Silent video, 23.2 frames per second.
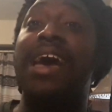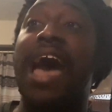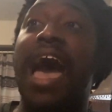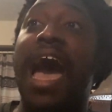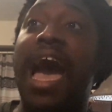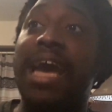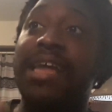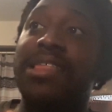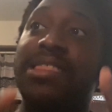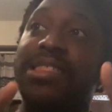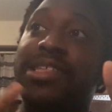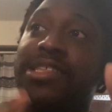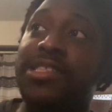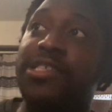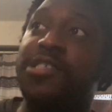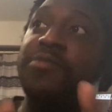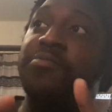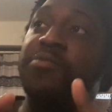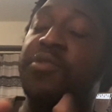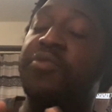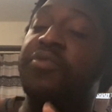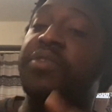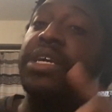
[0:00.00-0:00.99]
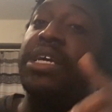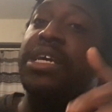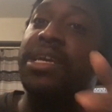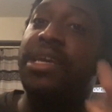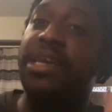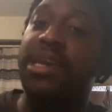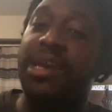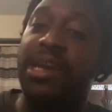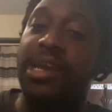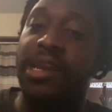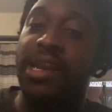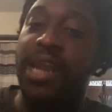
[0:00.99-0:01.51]
I think this movie,
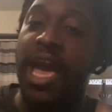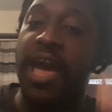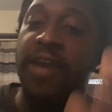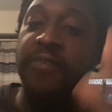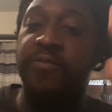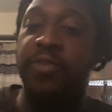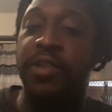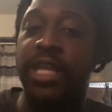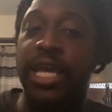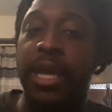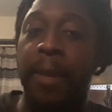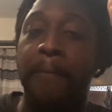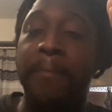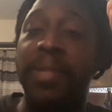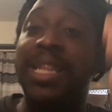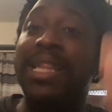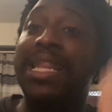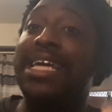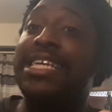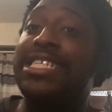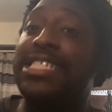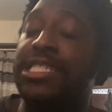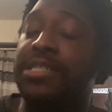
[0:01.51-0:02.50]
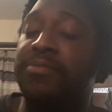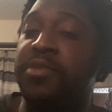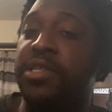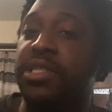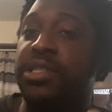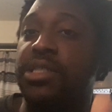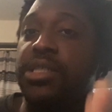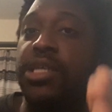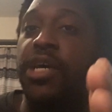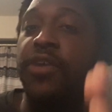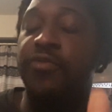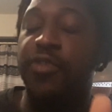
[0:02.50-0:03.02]
again, I feel like
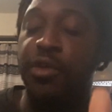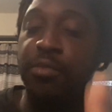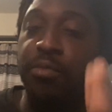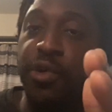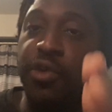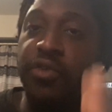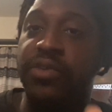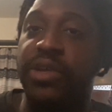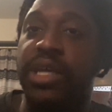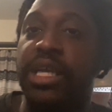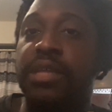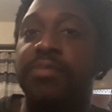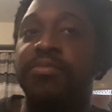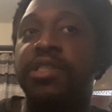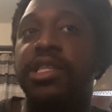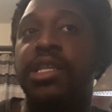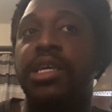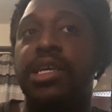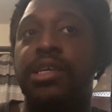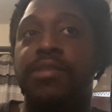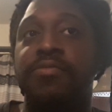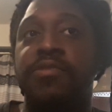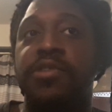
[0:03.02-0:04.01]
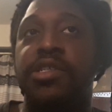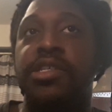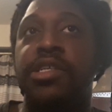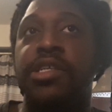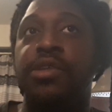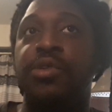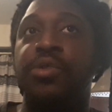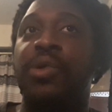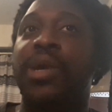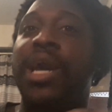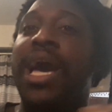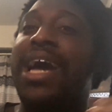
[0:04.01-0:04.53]
placement of the movie in the
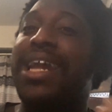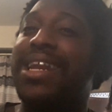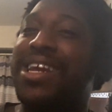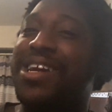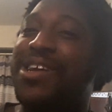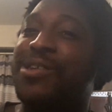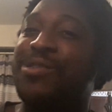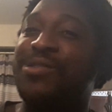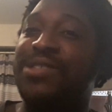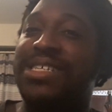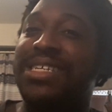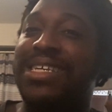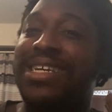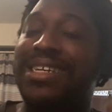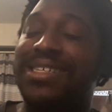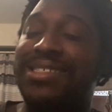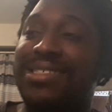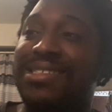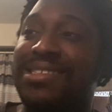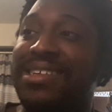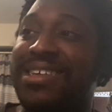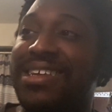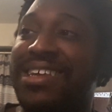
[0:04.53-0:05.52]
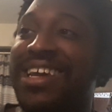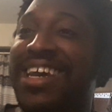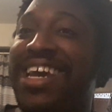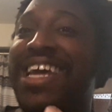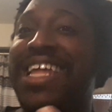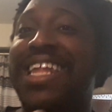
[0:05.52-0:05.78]
MCU kind of goes against it.